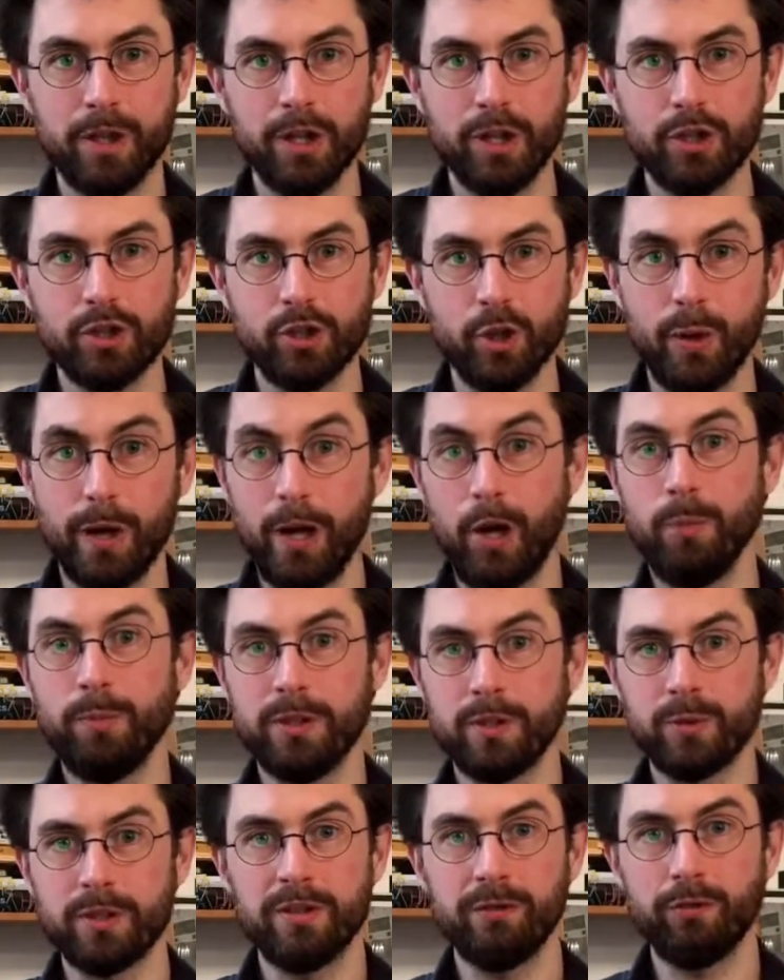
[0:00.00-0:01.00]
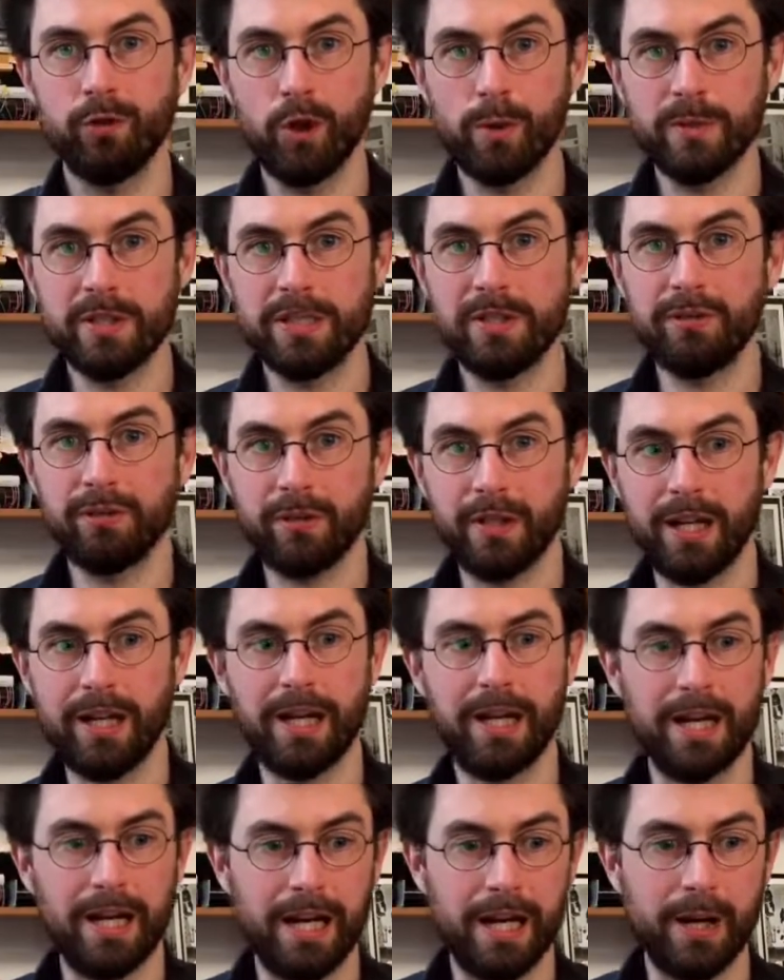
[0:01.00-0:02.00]
So I hope this was informative.
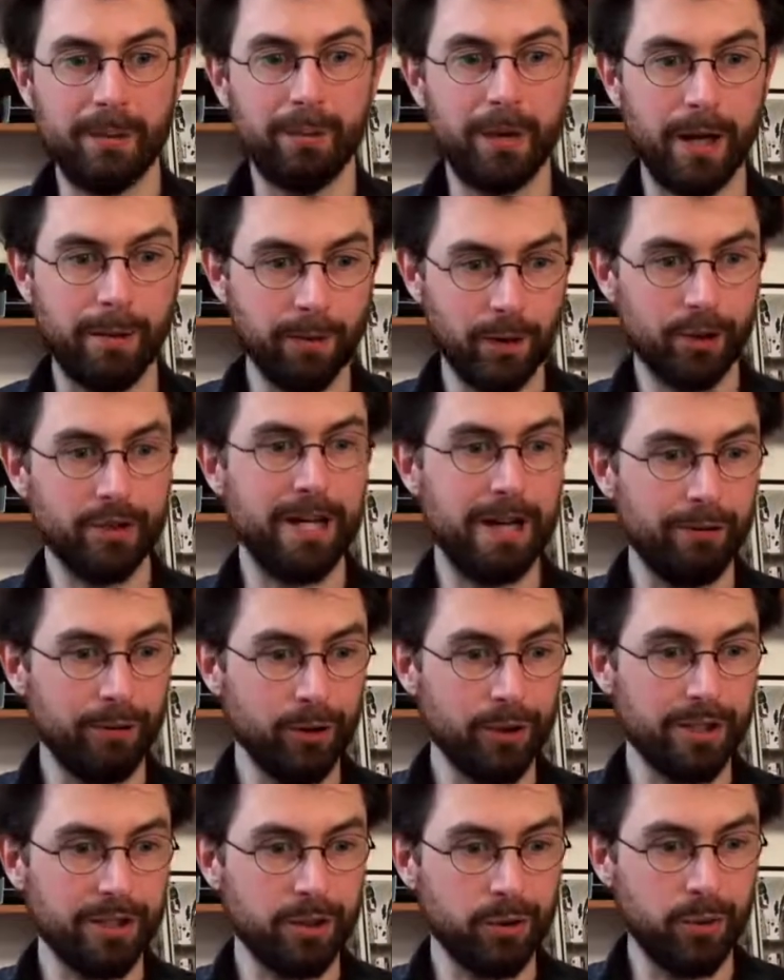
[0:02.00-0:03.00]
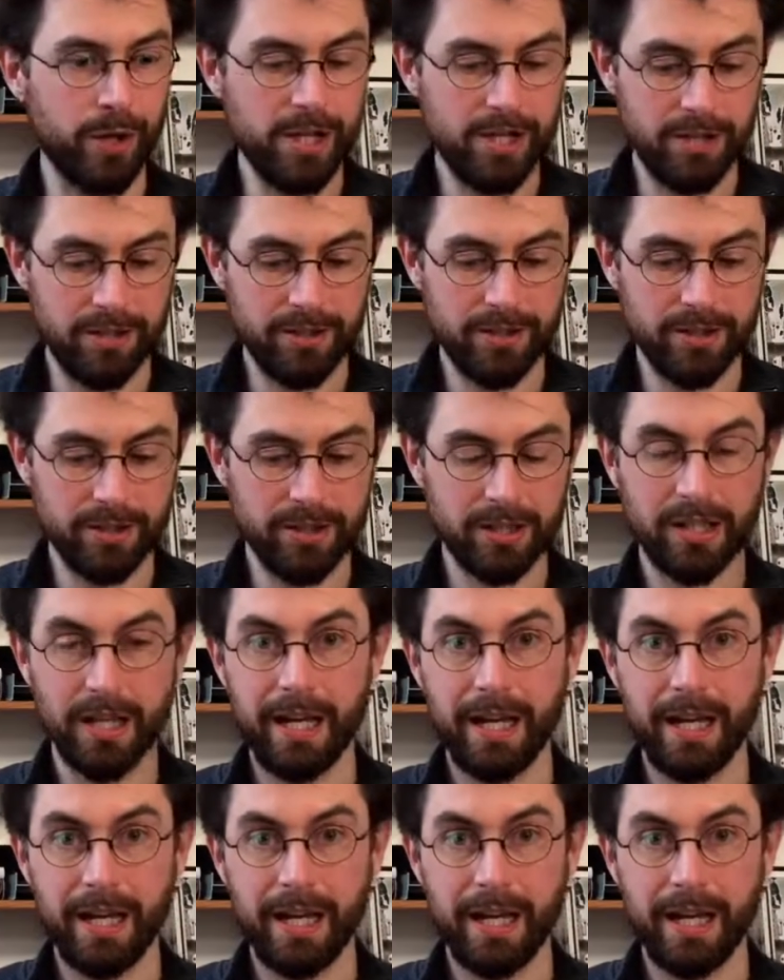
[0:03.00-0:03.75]
I'm going to have a look at the questions.